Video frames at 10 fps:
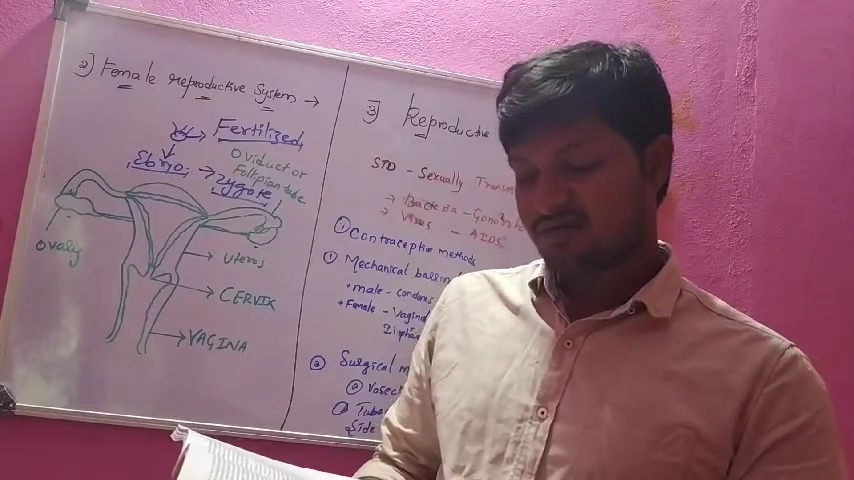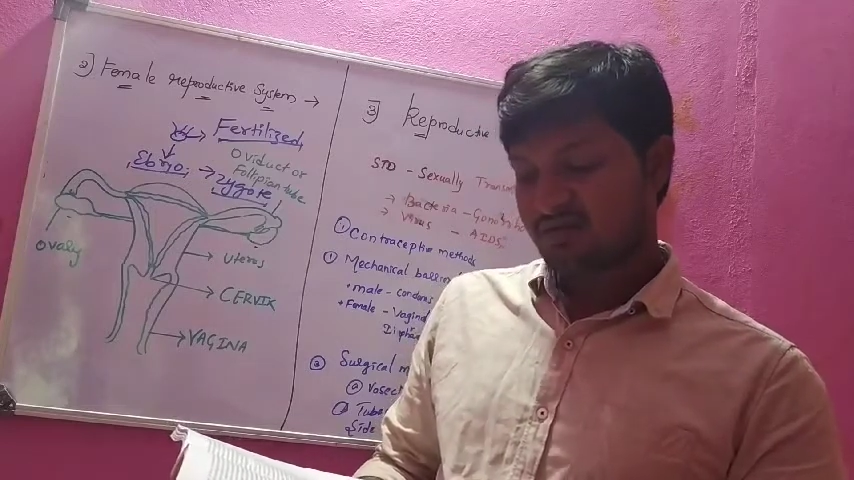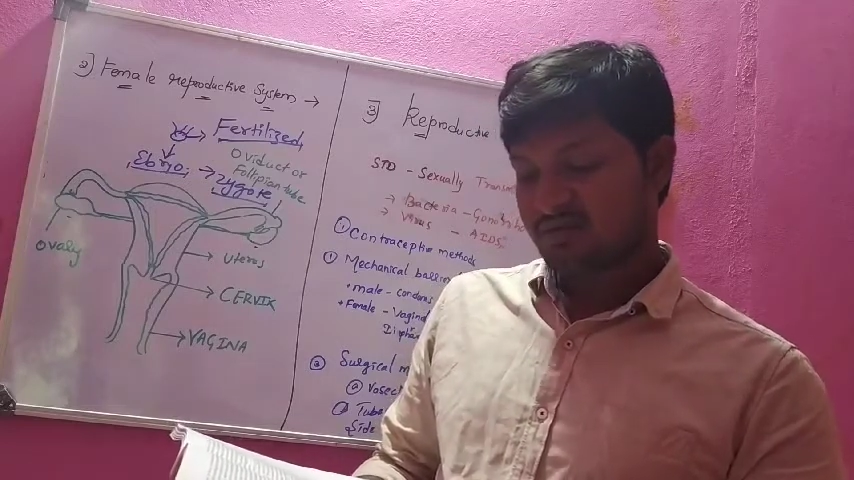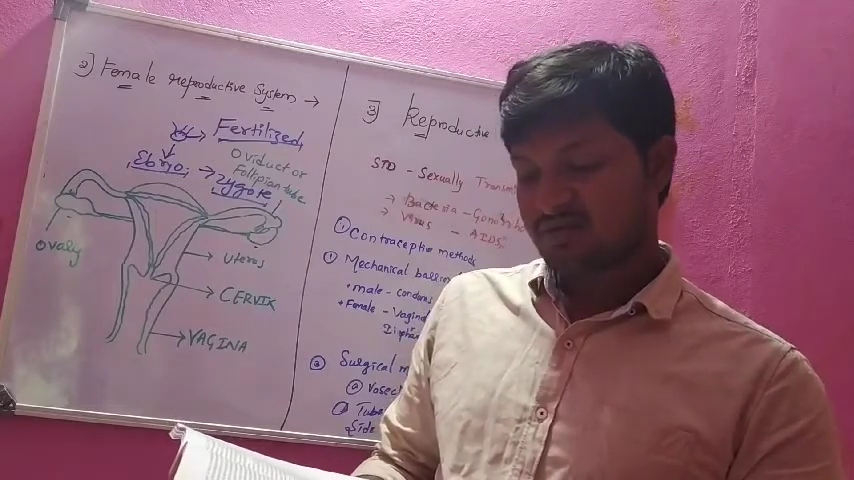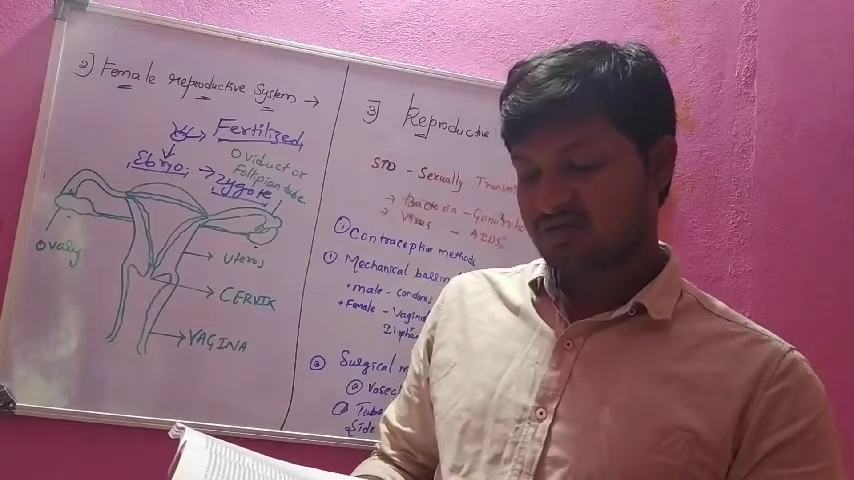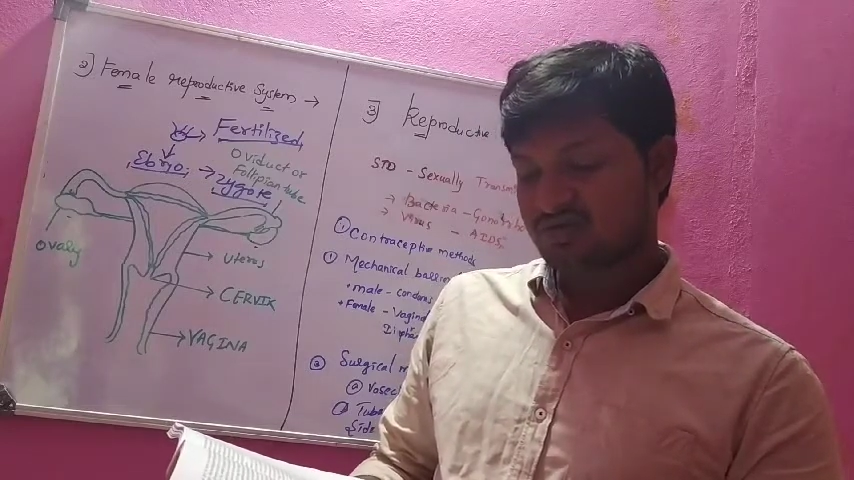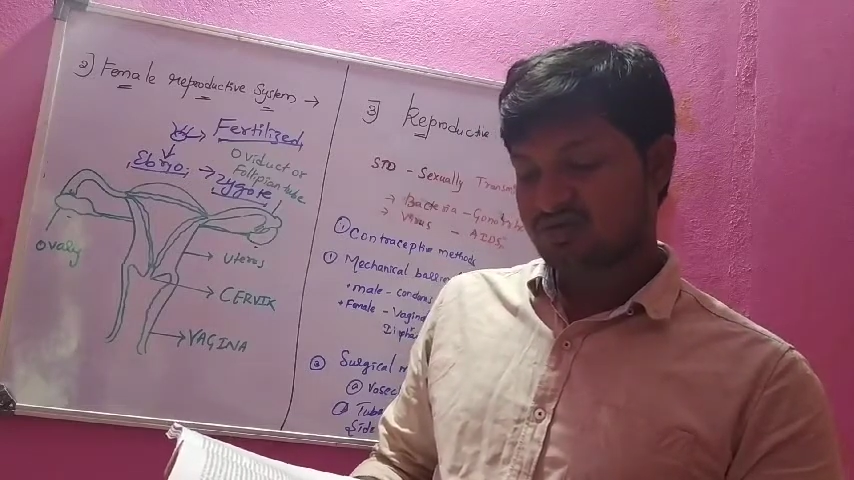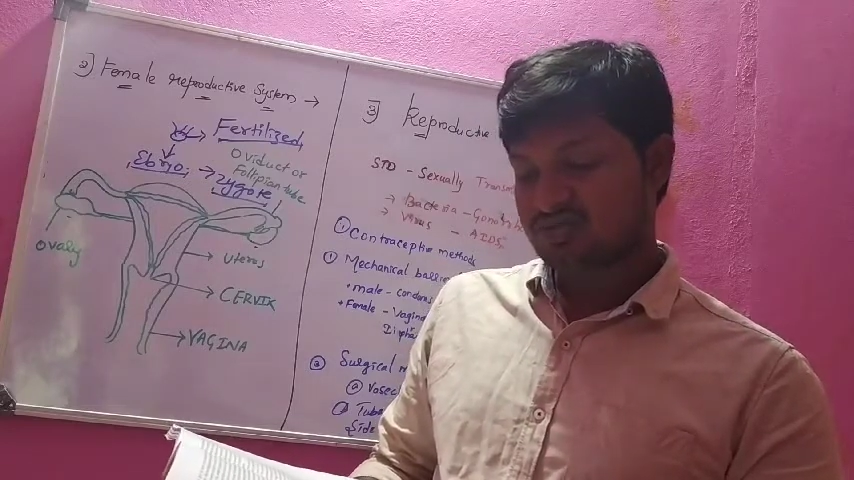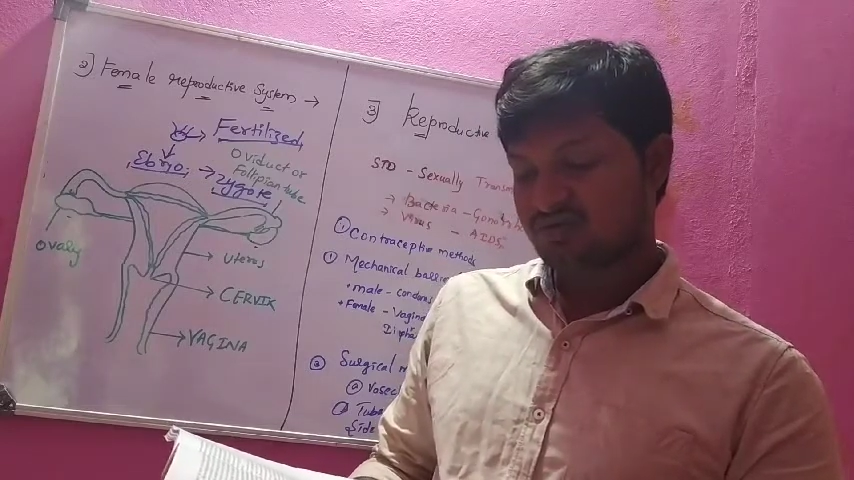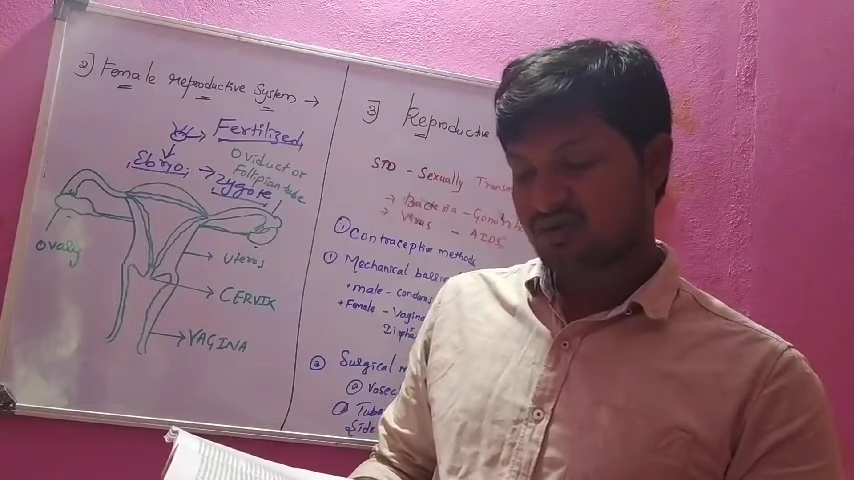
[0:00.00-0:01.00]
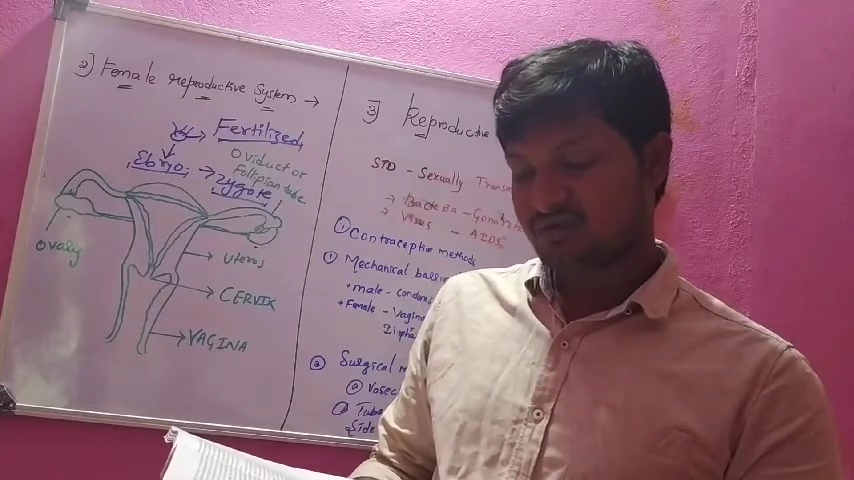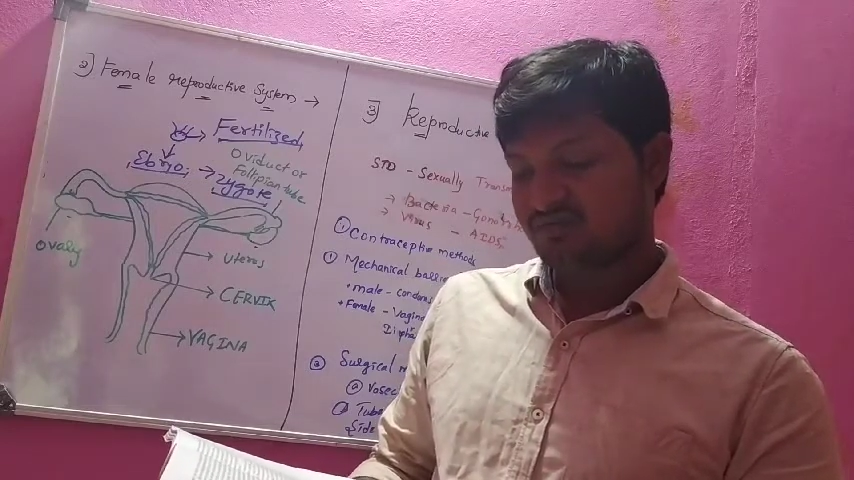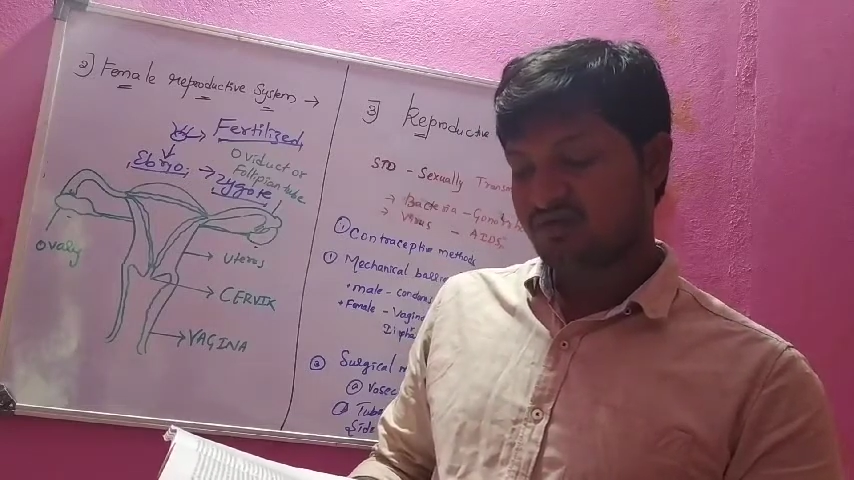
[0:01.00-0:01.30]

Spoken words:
every month to receive a